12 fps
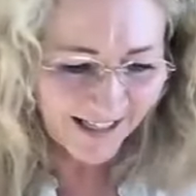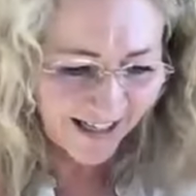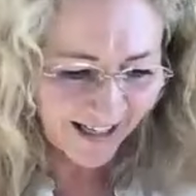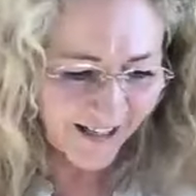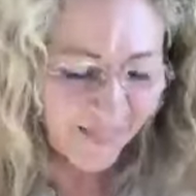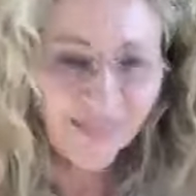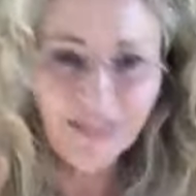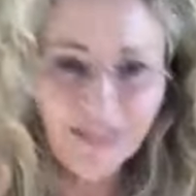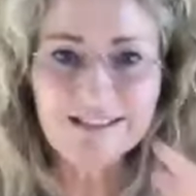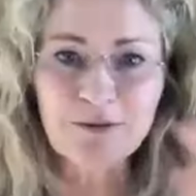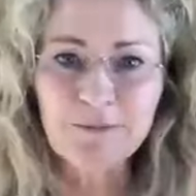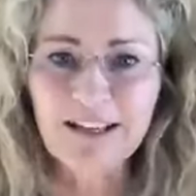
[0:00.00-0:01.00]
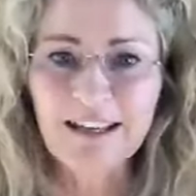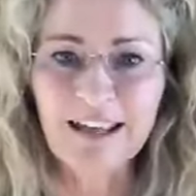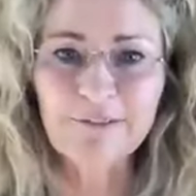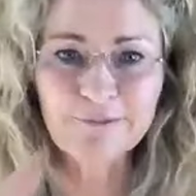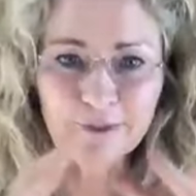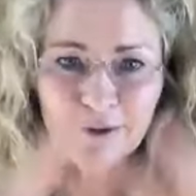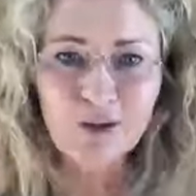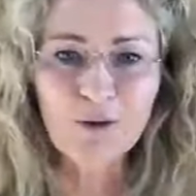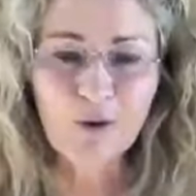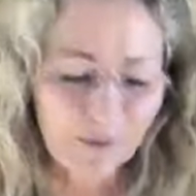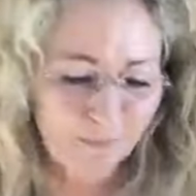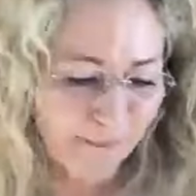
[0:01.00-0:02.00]
And this will be here for
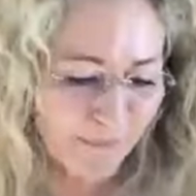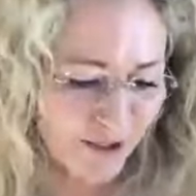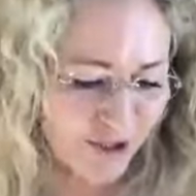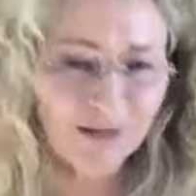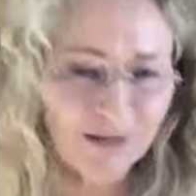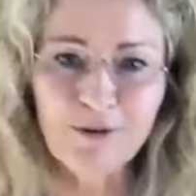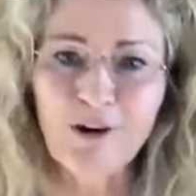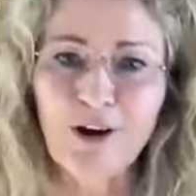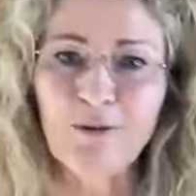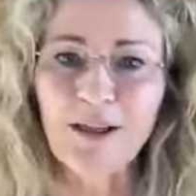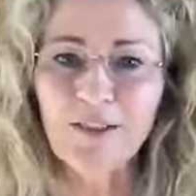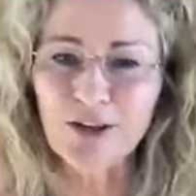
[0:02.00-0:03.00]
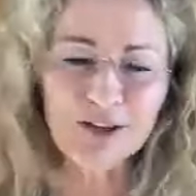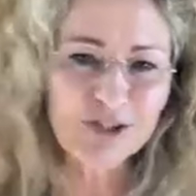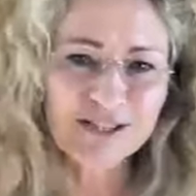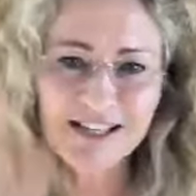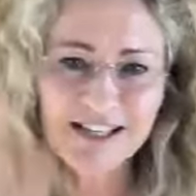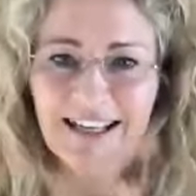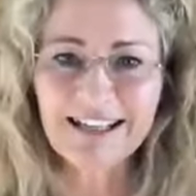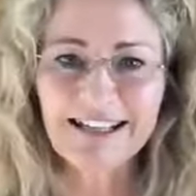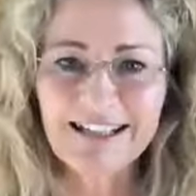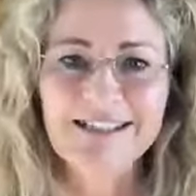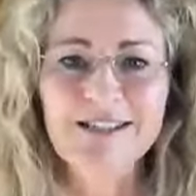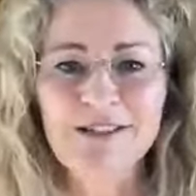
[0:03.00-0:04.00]
you on the membership group. And then you can just click in and
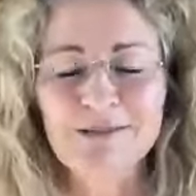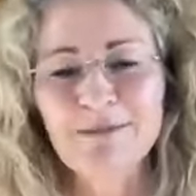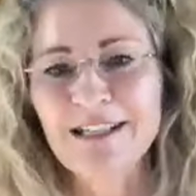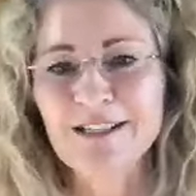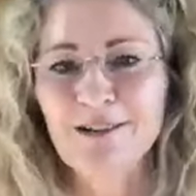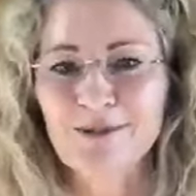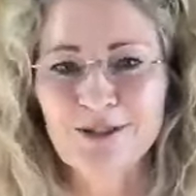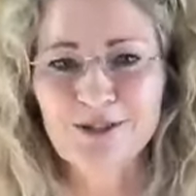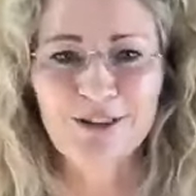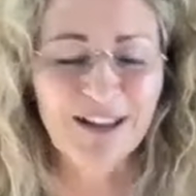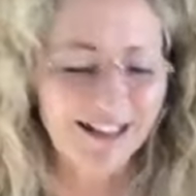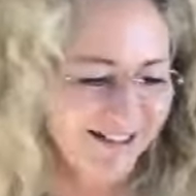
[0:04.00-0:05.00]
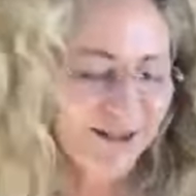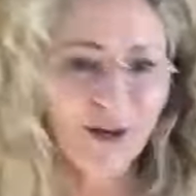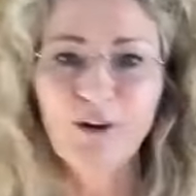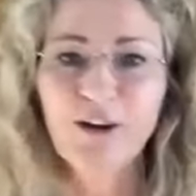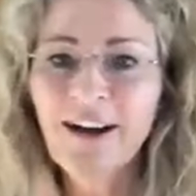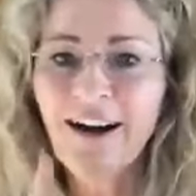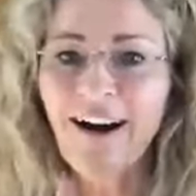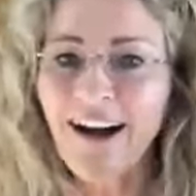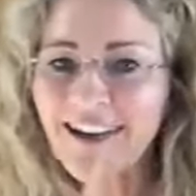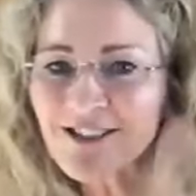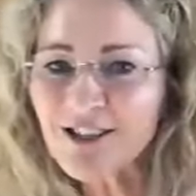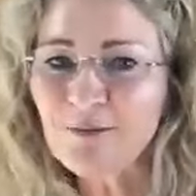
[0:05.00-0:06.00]
listen to it as many times as you like. So
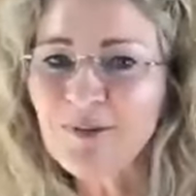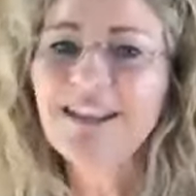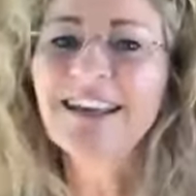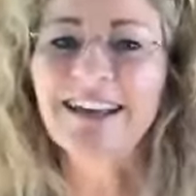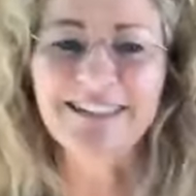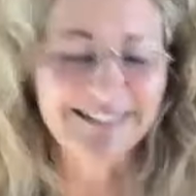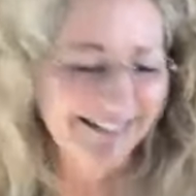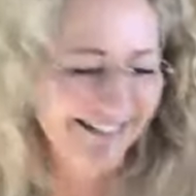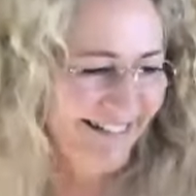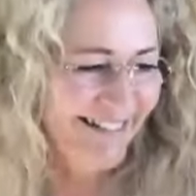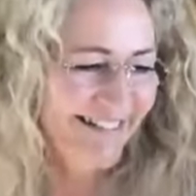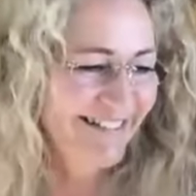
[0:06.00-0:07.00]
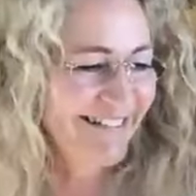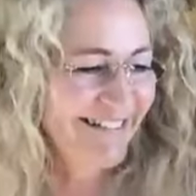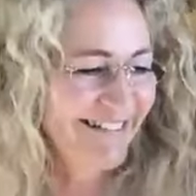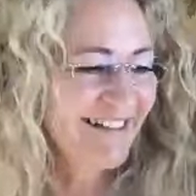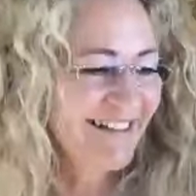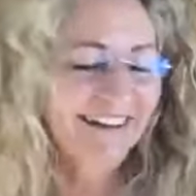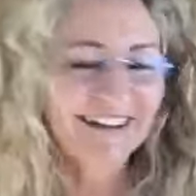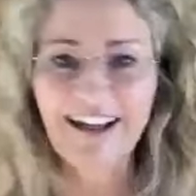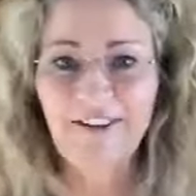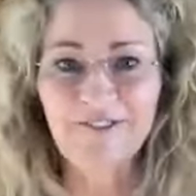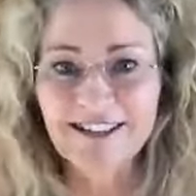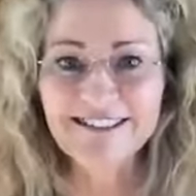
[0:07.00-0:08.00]
I shall begin. Okay,
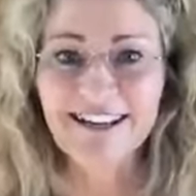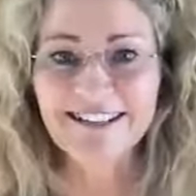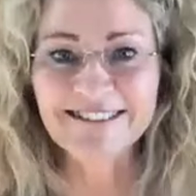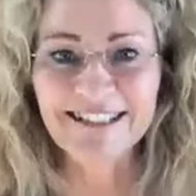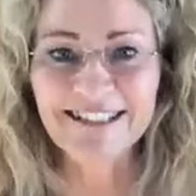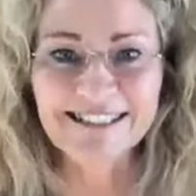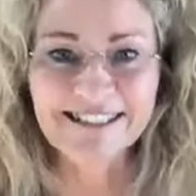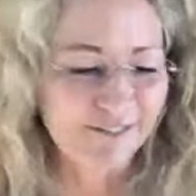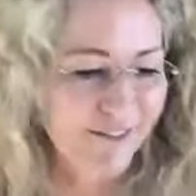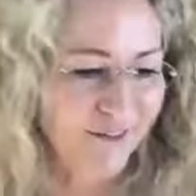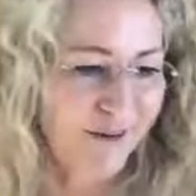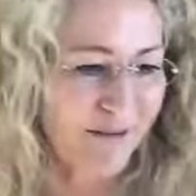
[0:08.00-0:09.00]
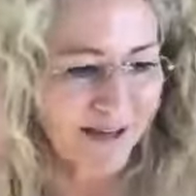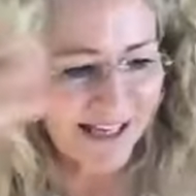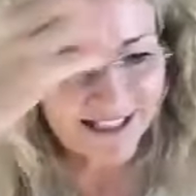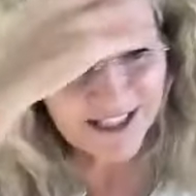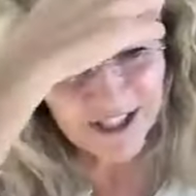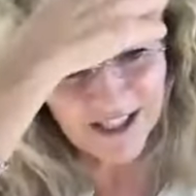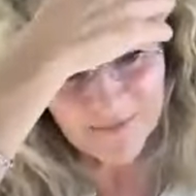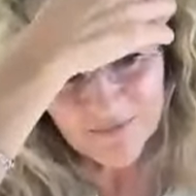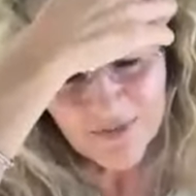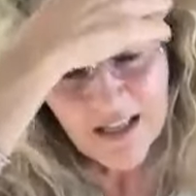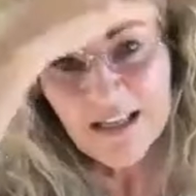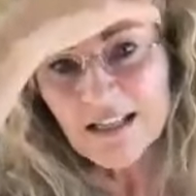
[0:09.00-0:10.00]
I'm excited because I can still feel them in my energy.
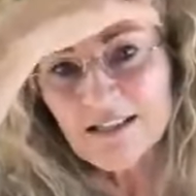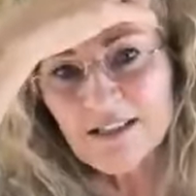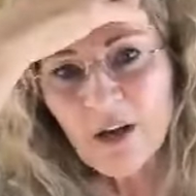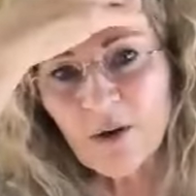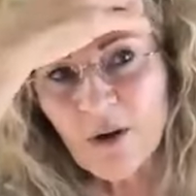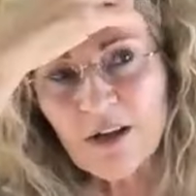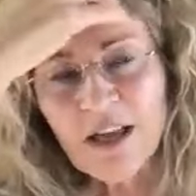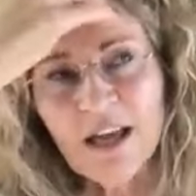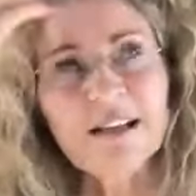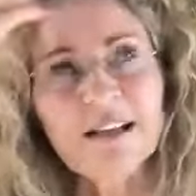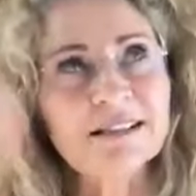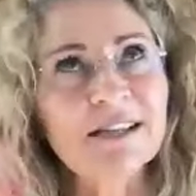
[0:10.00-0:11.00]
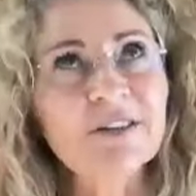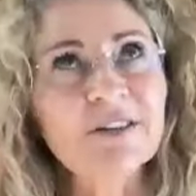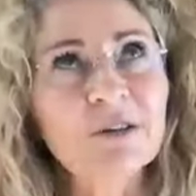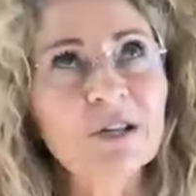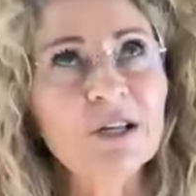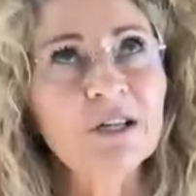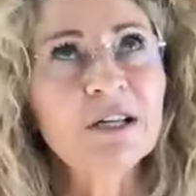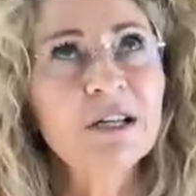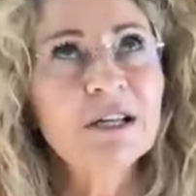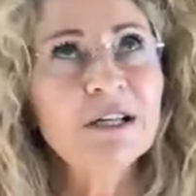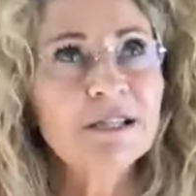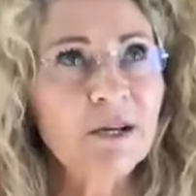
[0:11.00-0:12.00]
So, okay, let's have a little look.
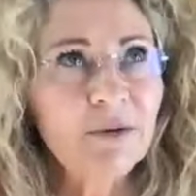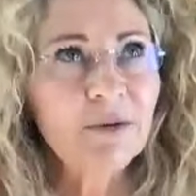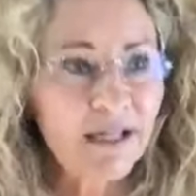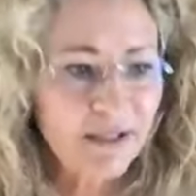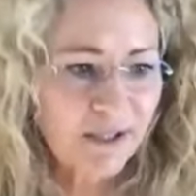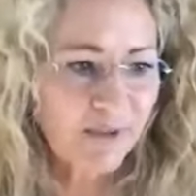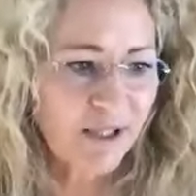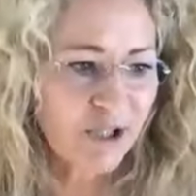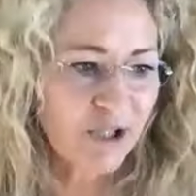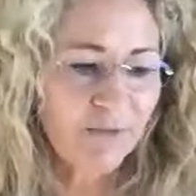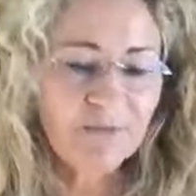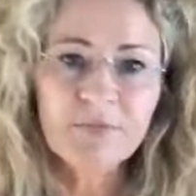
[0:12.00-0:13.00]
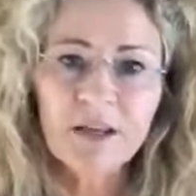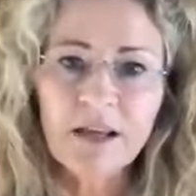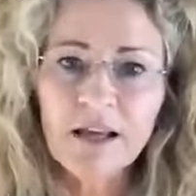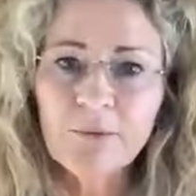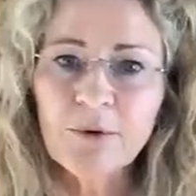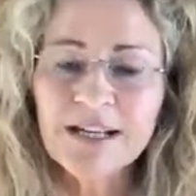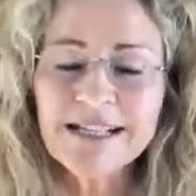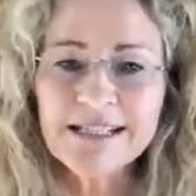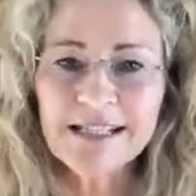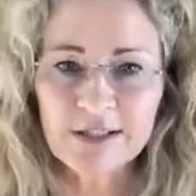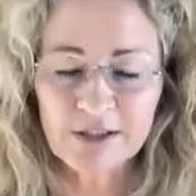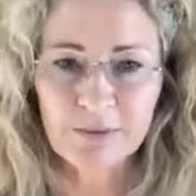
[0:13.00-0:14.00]
So intuition. What is
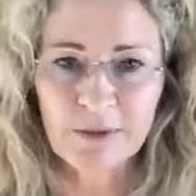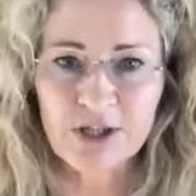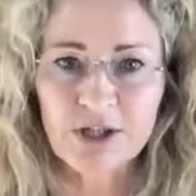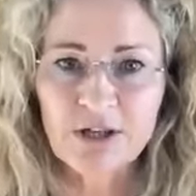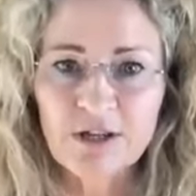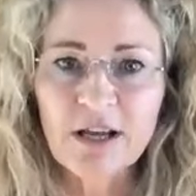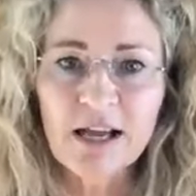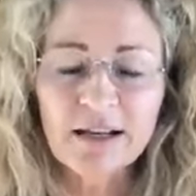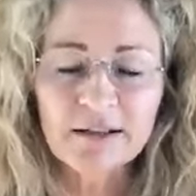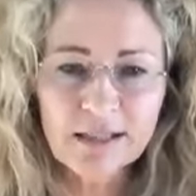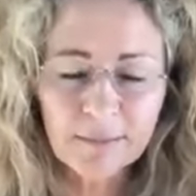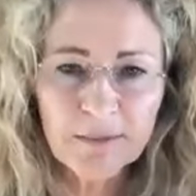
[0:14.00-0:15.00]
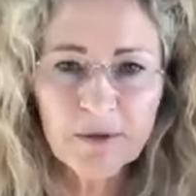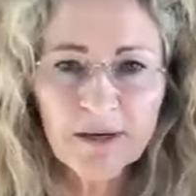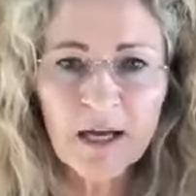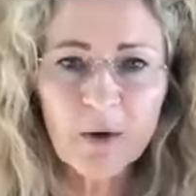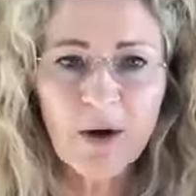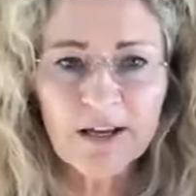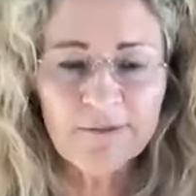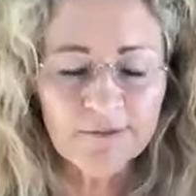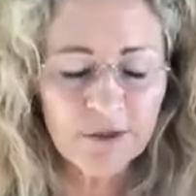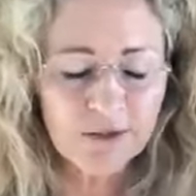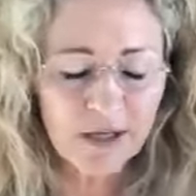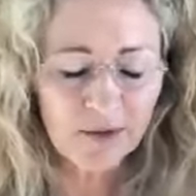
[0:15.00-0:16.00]
intuition? And some people get quite
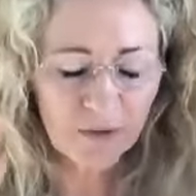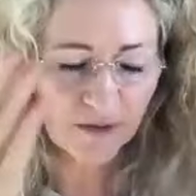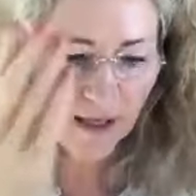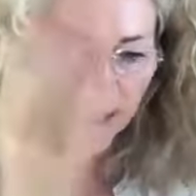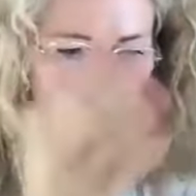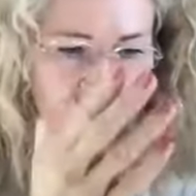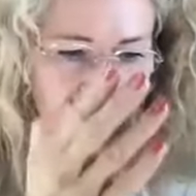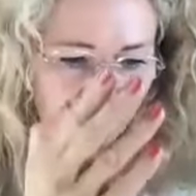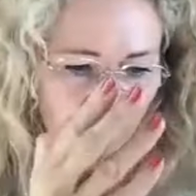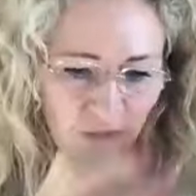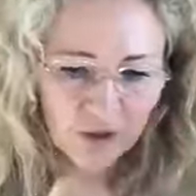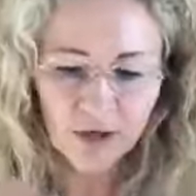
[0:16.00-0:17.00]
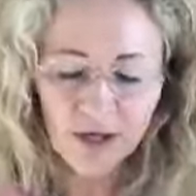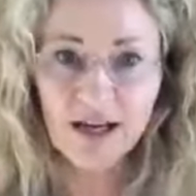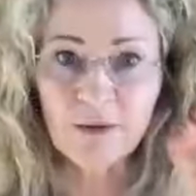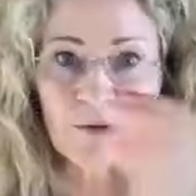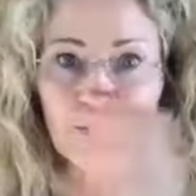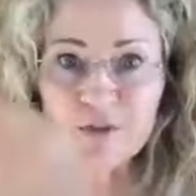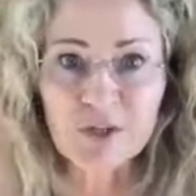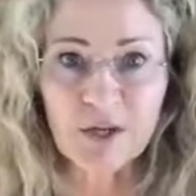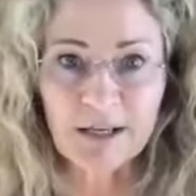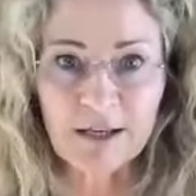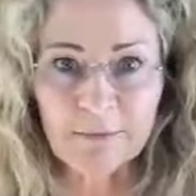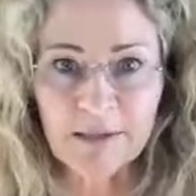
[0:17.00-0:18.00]
confused with intuition and with your
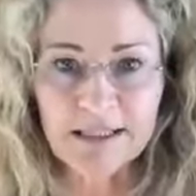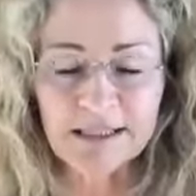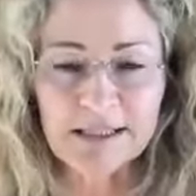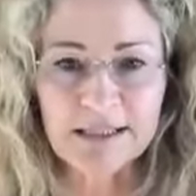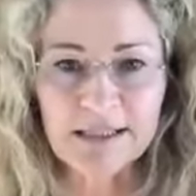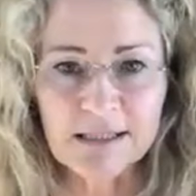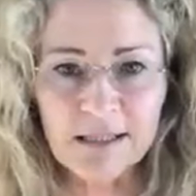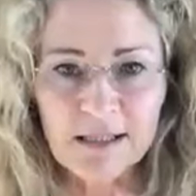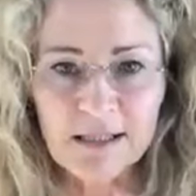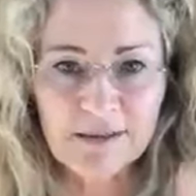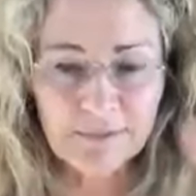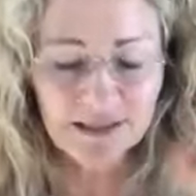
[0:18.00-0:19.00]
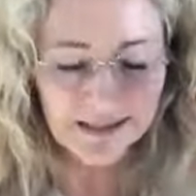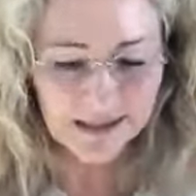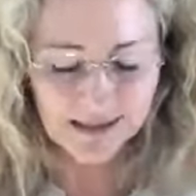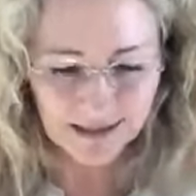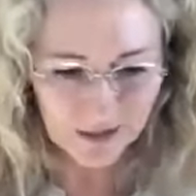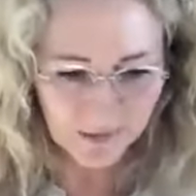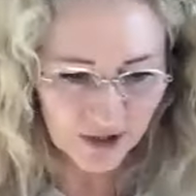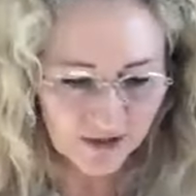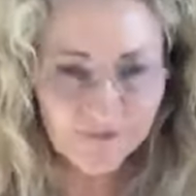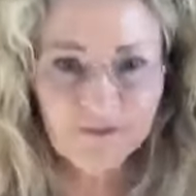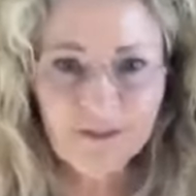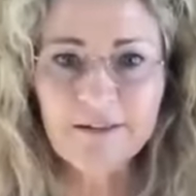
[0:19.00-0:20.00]
psychic abilities. Now, psychic abilities and intuition
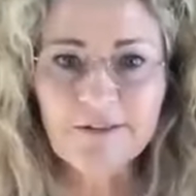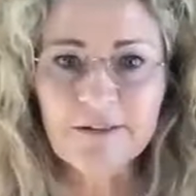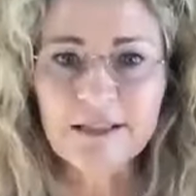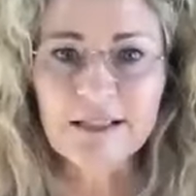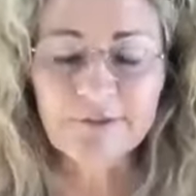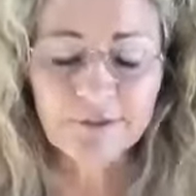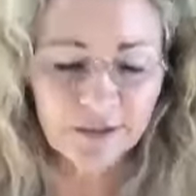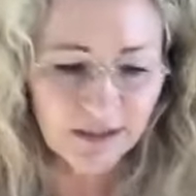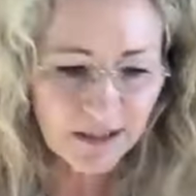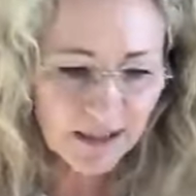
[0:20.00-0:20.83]
are very, very different.